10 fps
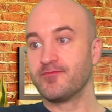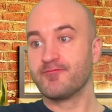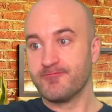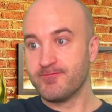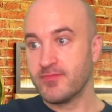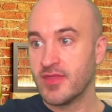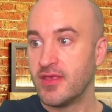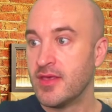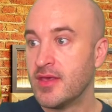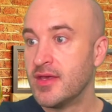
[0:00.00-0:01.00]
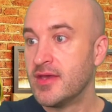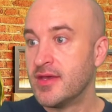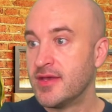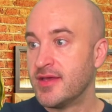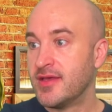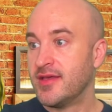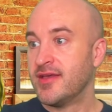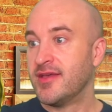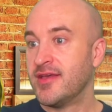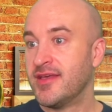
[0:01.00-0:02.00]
[no speech]